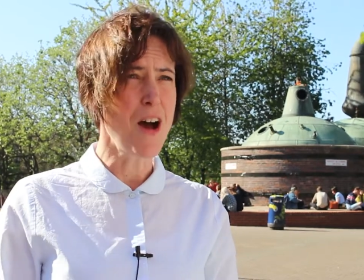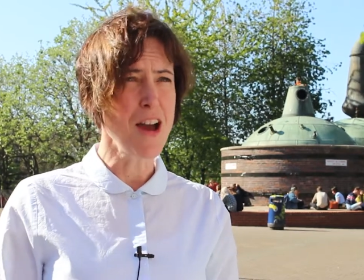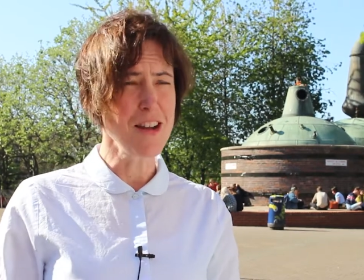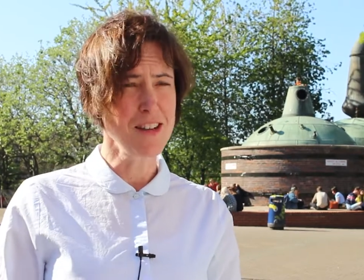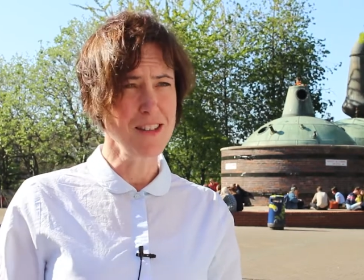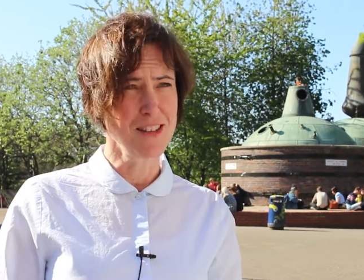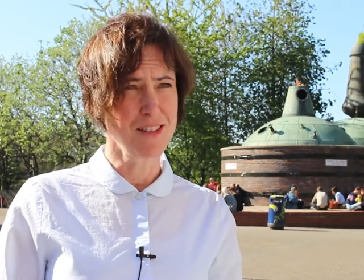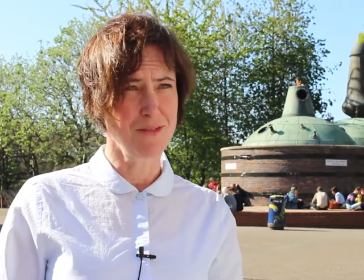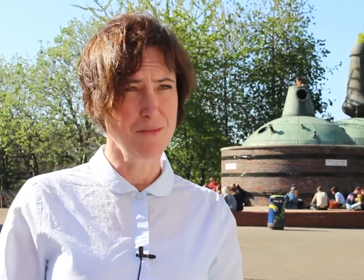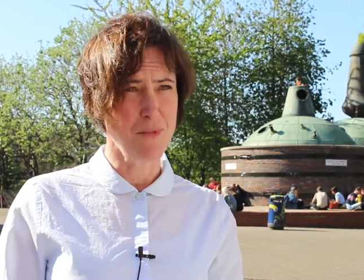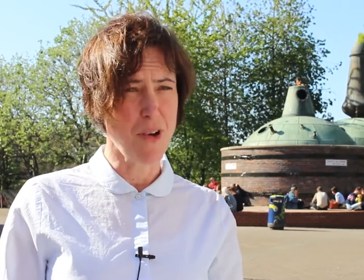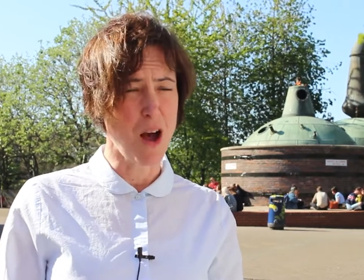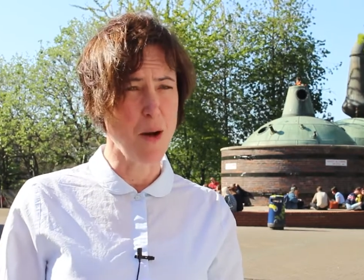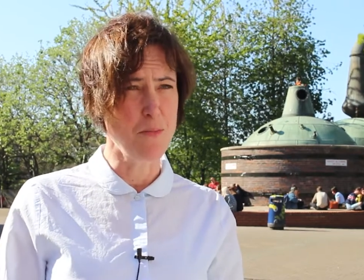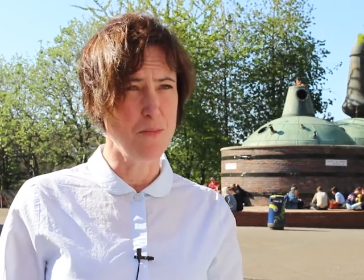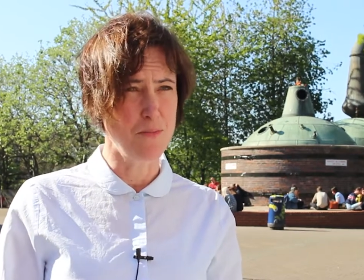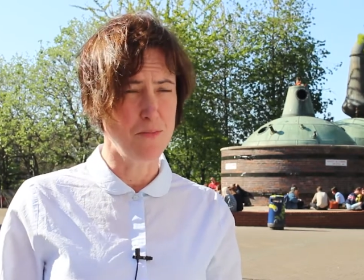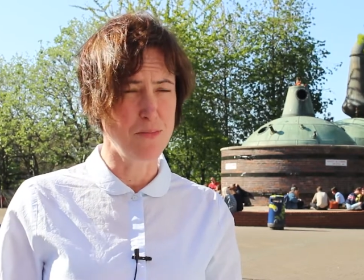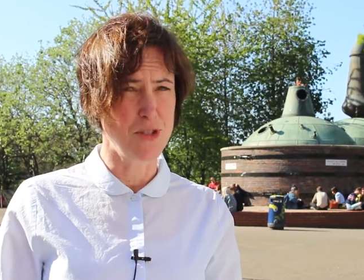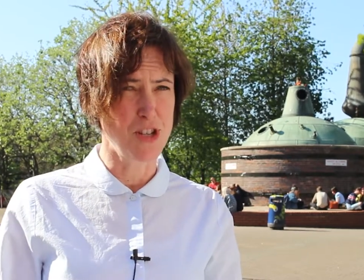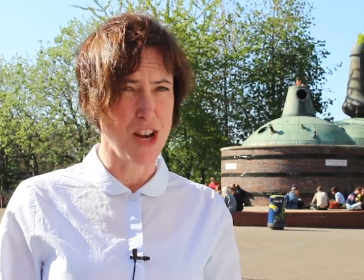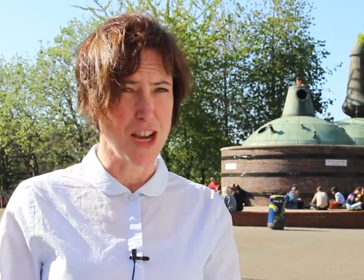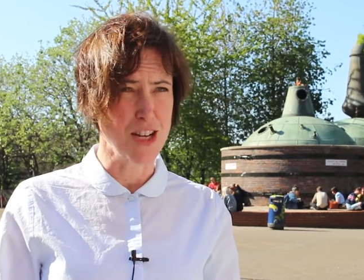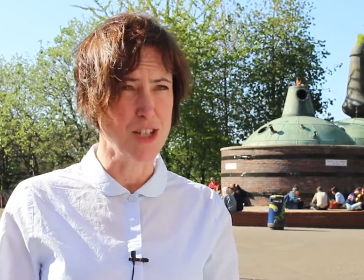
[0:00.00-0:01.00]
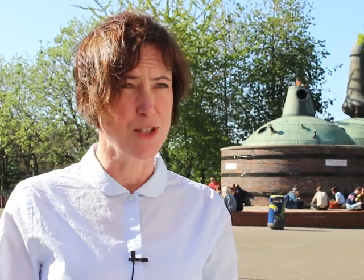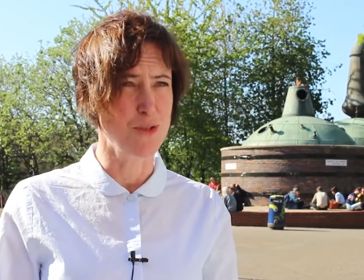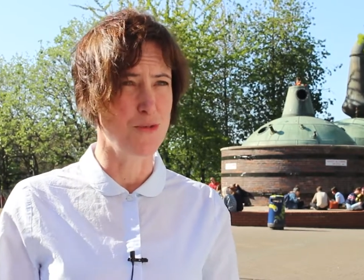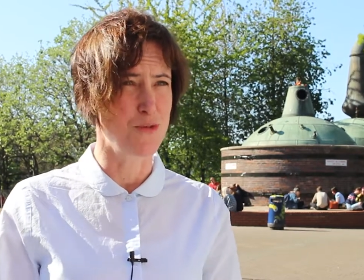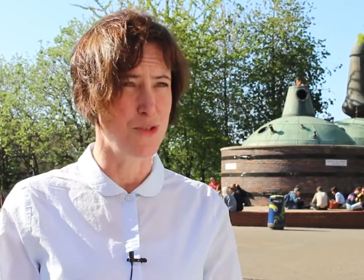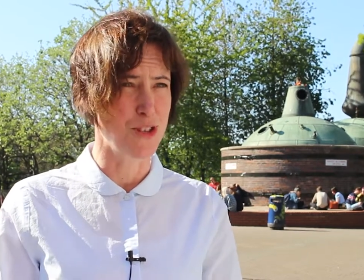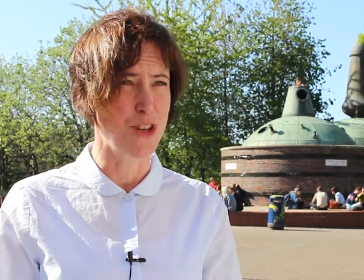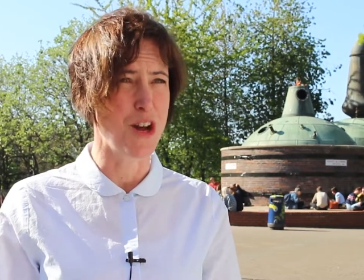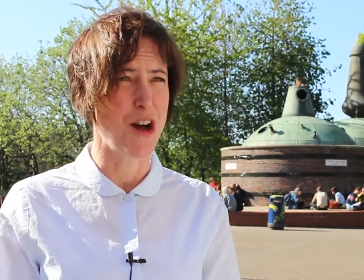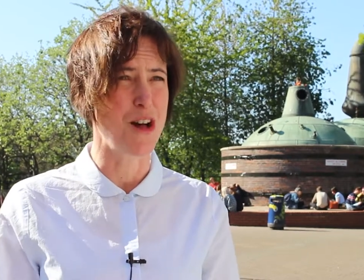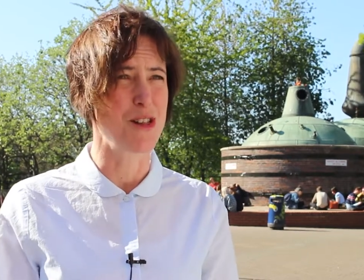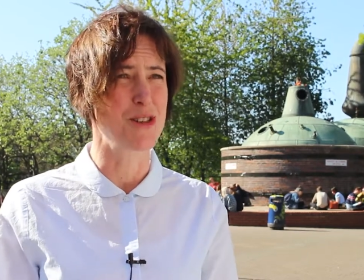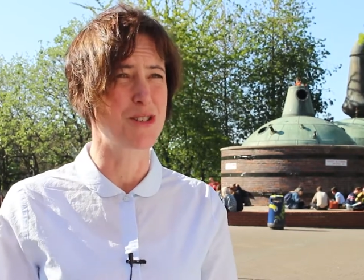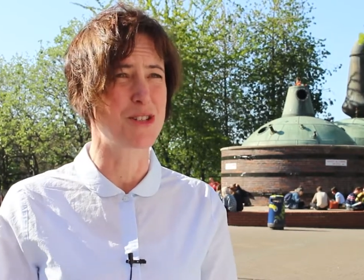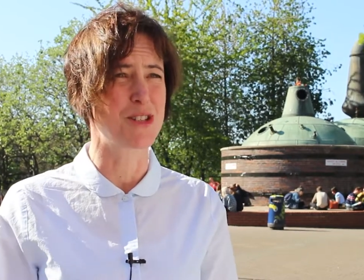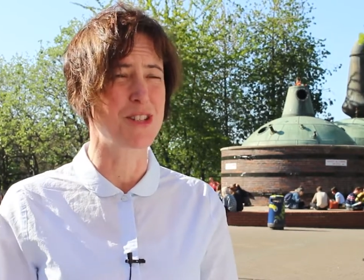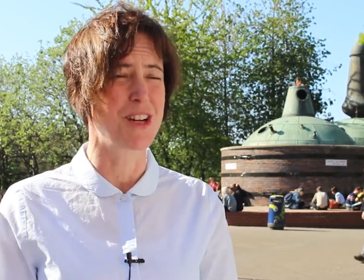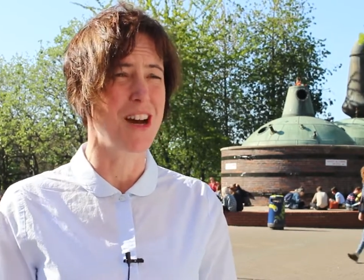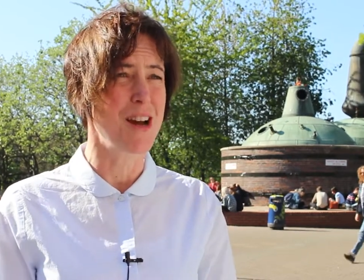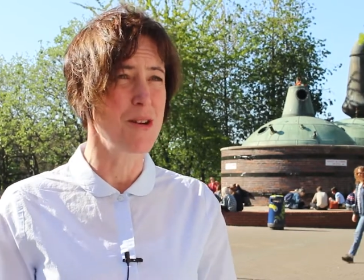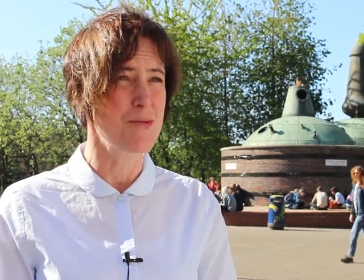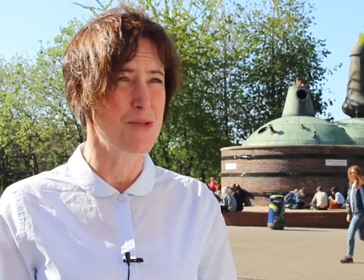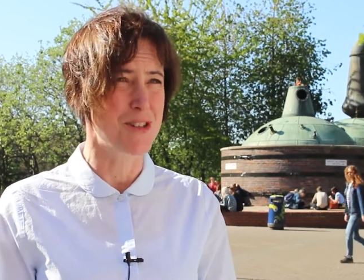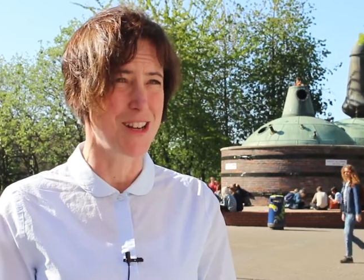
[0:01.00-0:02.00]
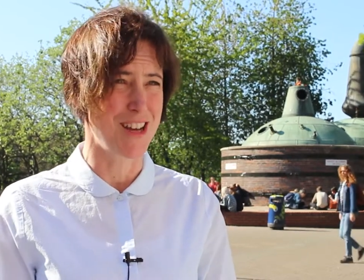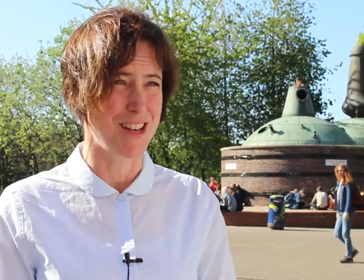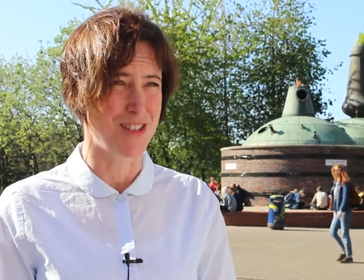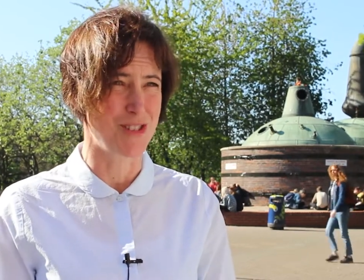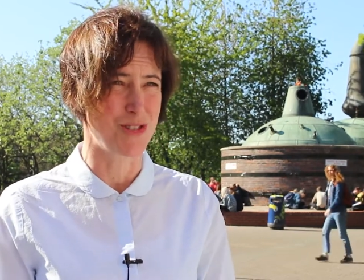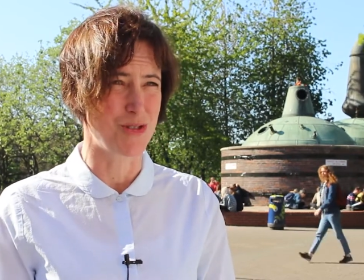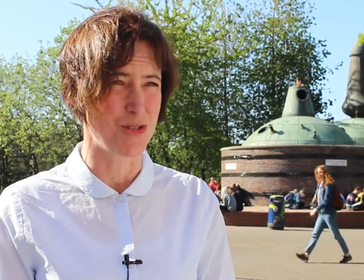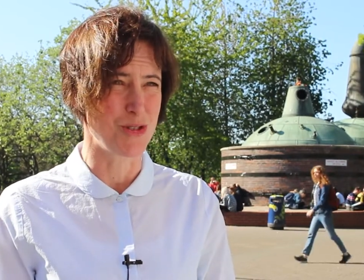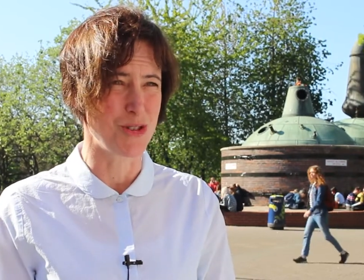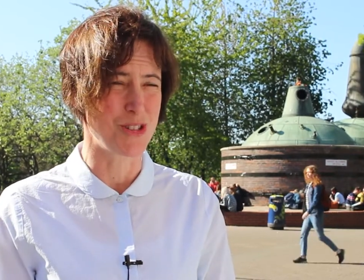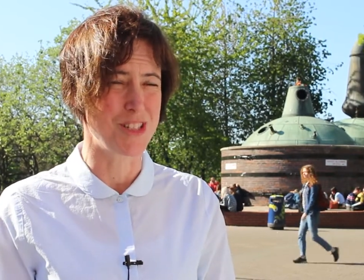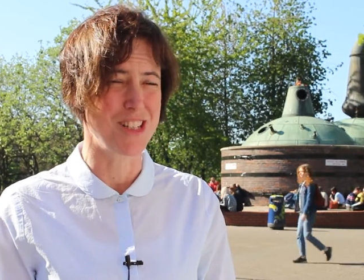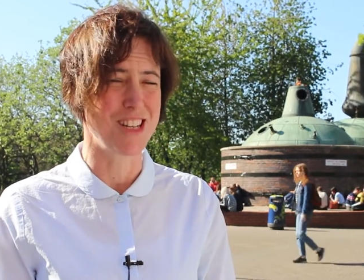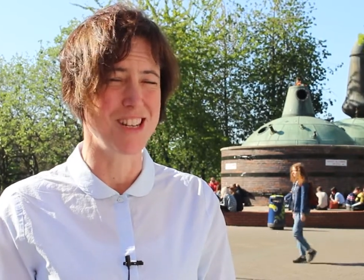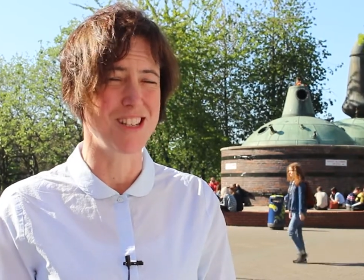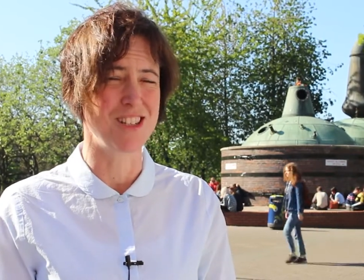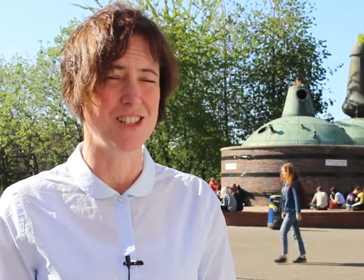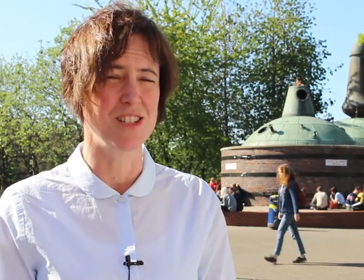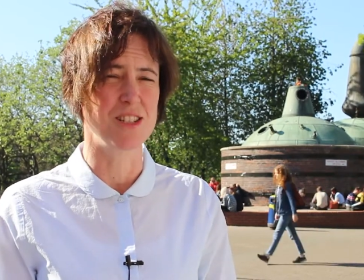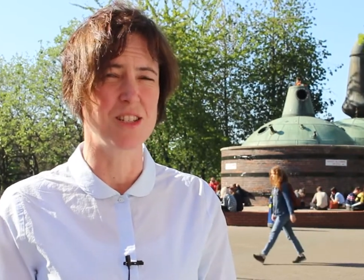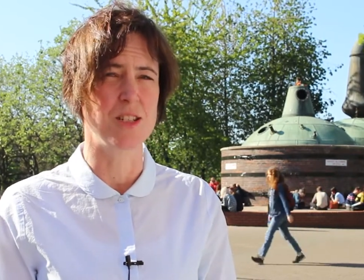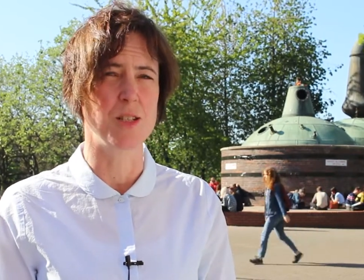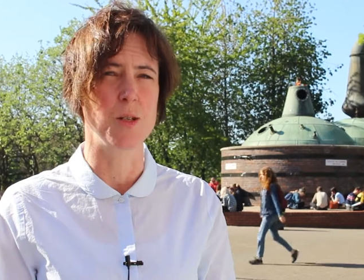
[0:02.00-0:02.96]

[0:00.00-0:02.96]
final objective for the college that I would like to draw attention